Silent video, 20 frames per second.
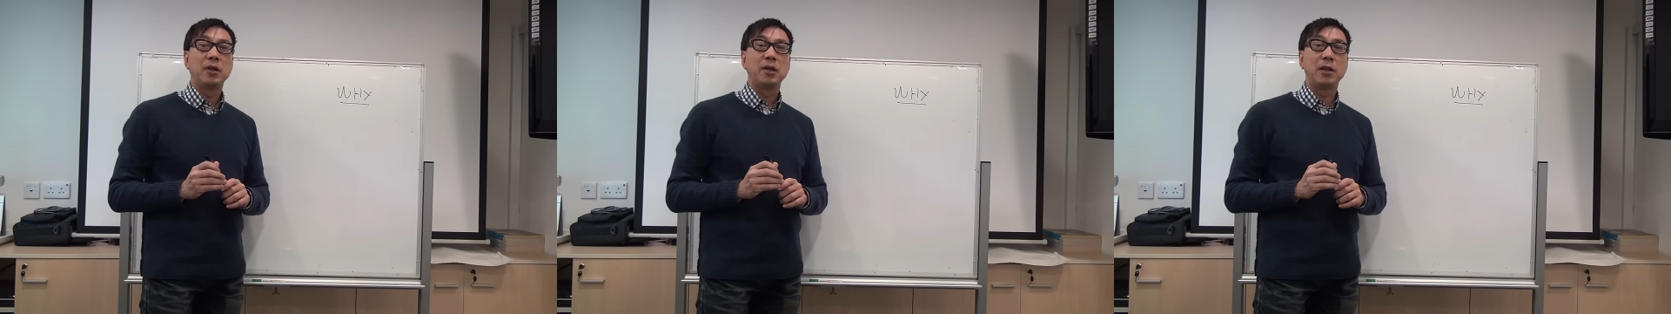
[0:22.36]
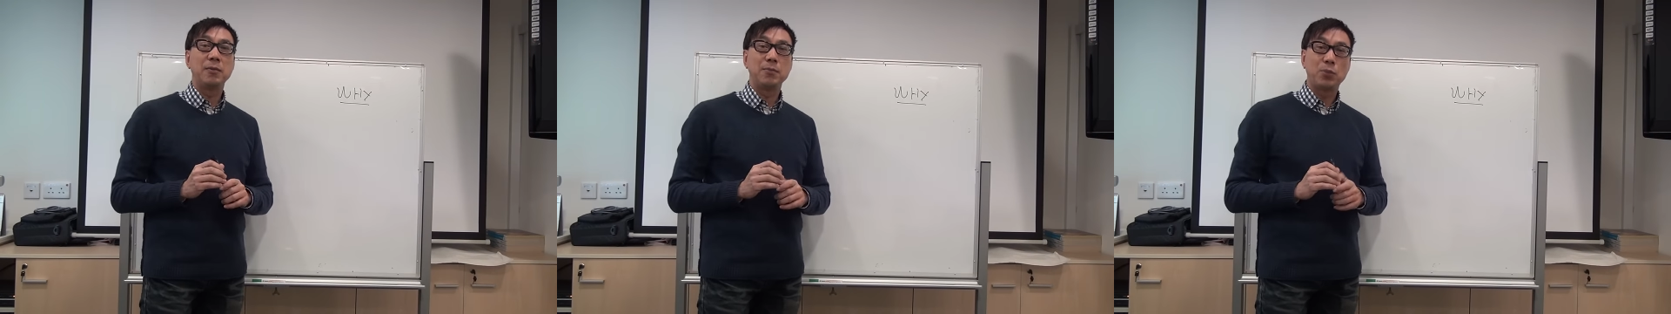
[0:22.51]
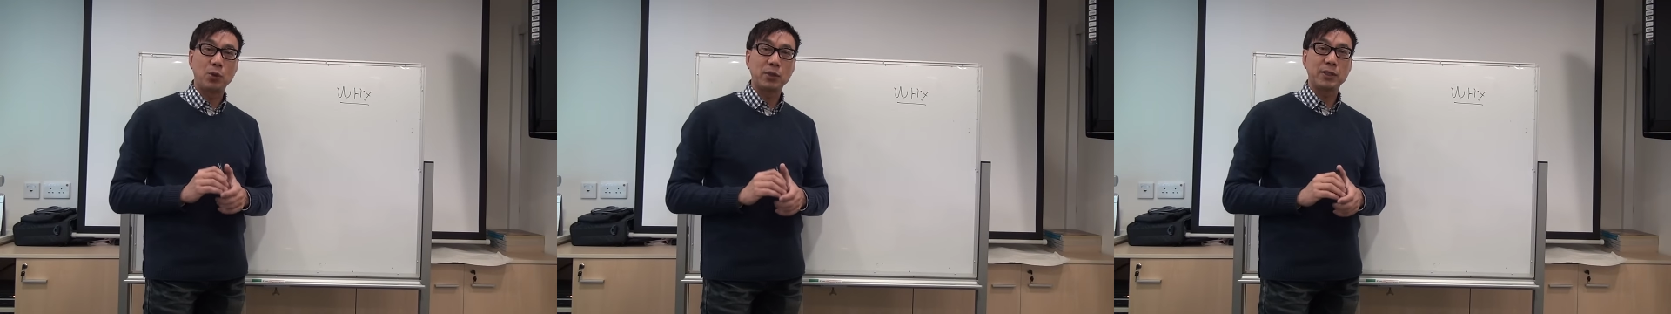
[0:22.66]

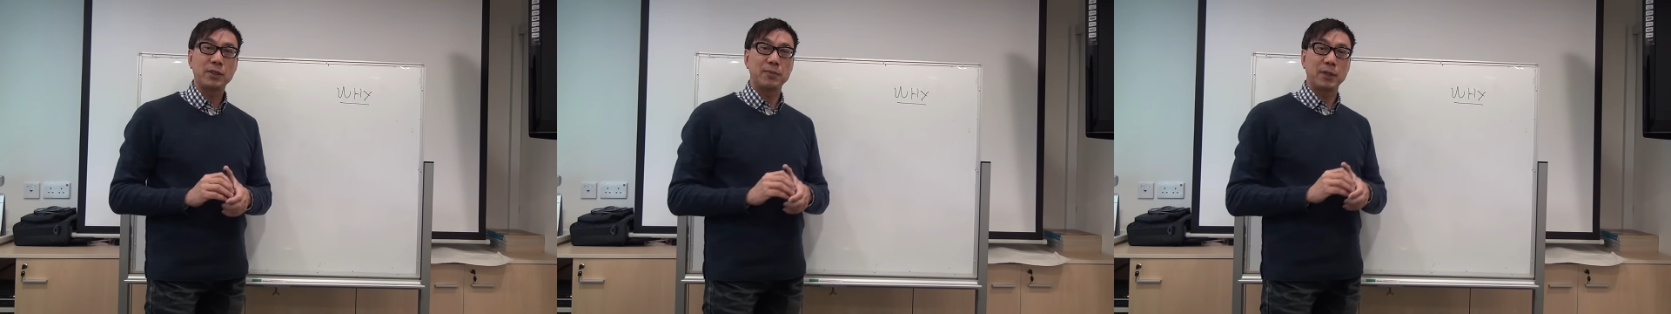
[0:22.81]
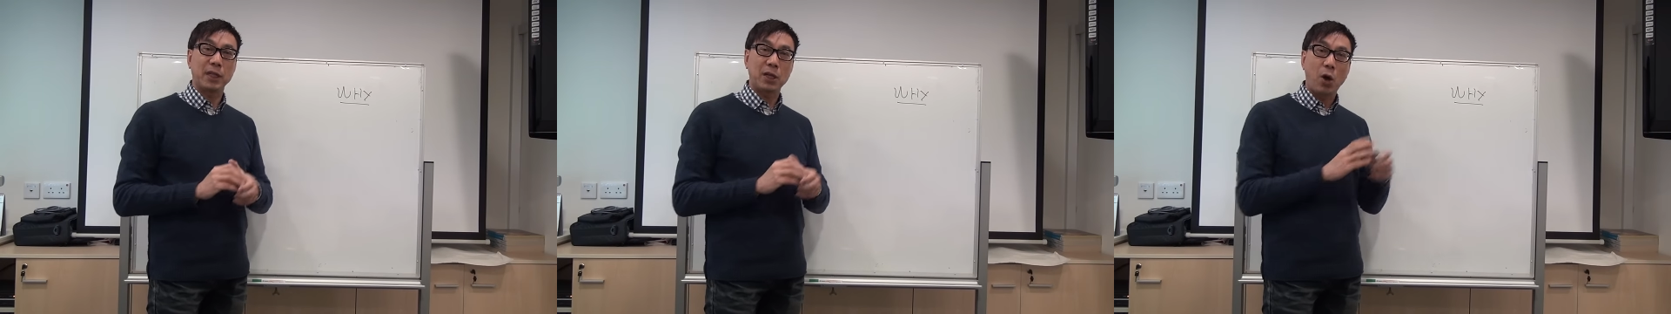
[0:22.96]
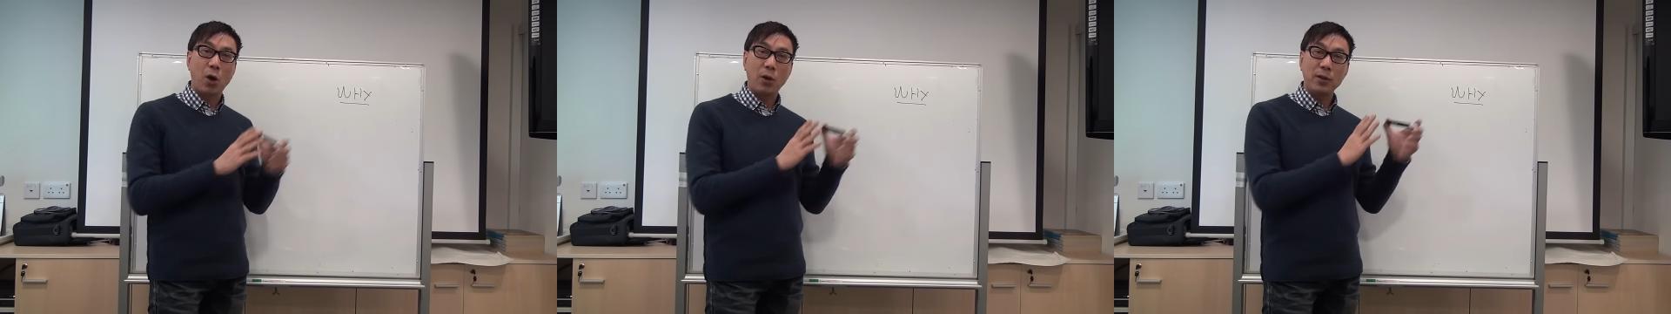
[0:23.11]
important
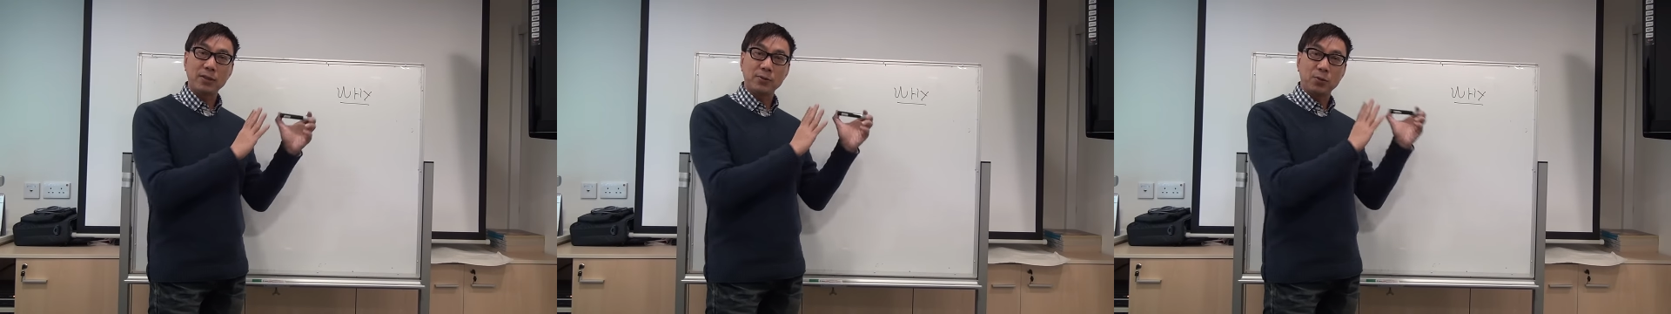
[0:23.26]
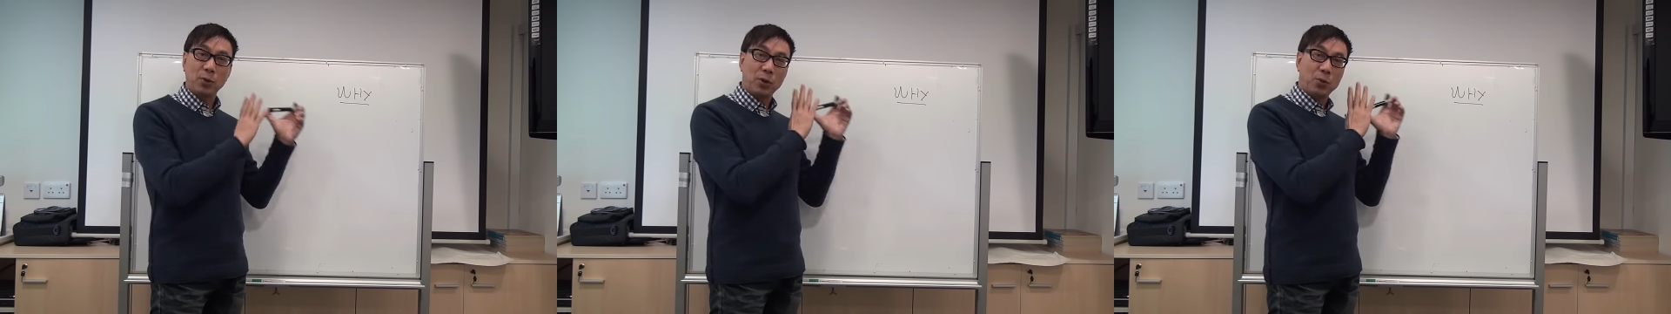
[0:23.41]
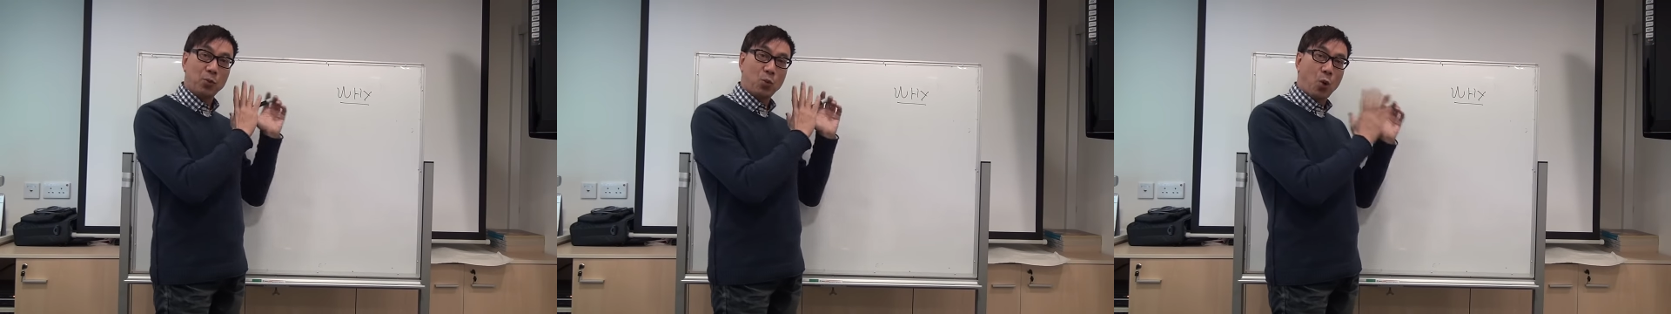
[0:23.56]
because
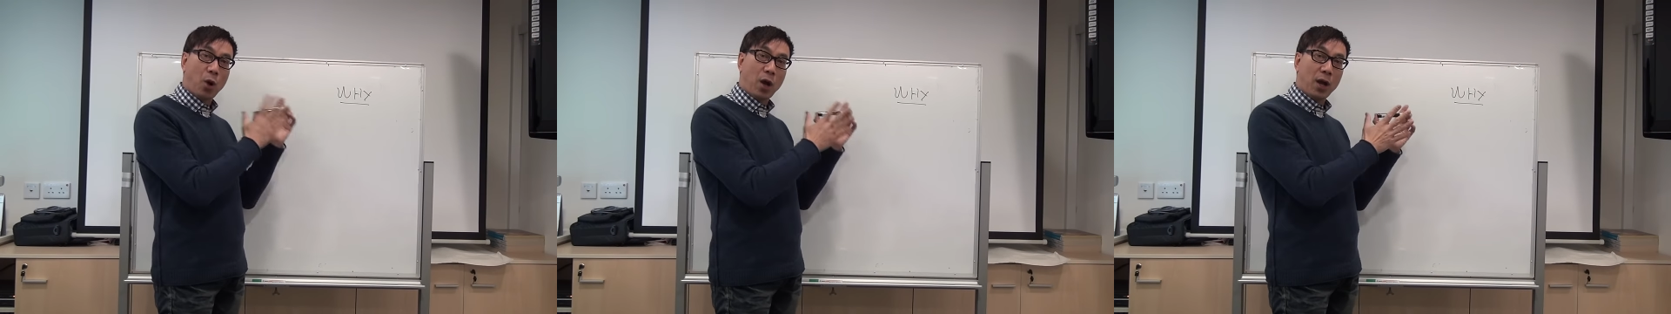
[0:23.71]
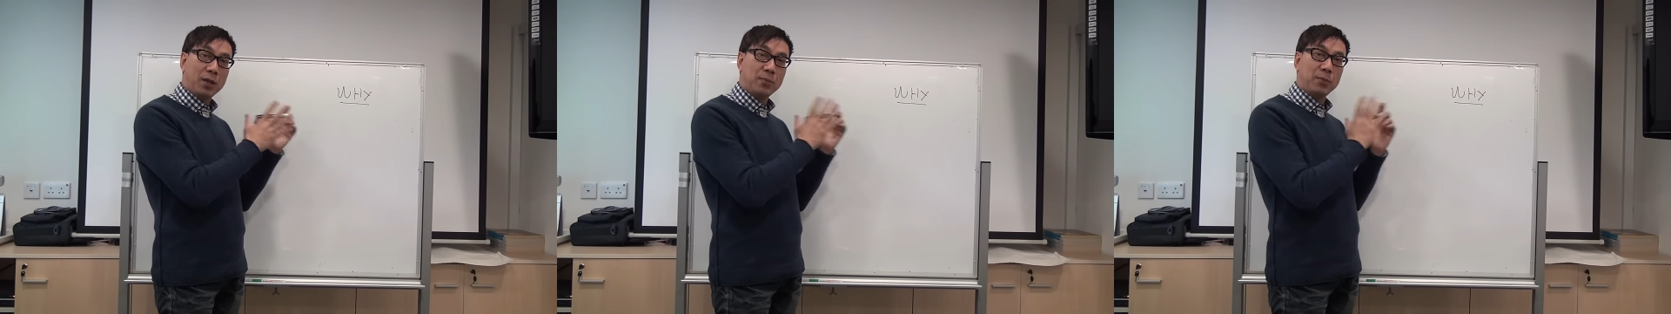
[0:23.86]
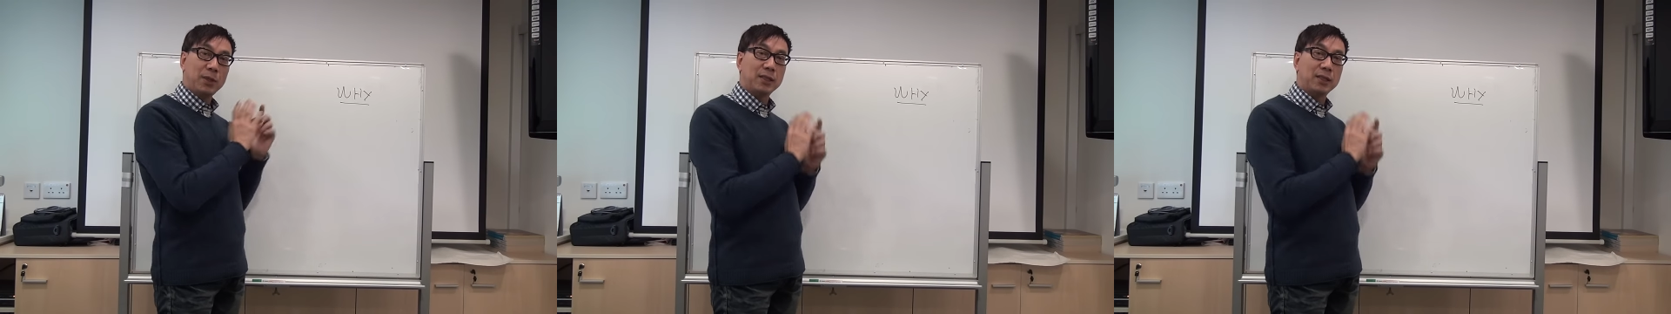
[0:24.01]
what why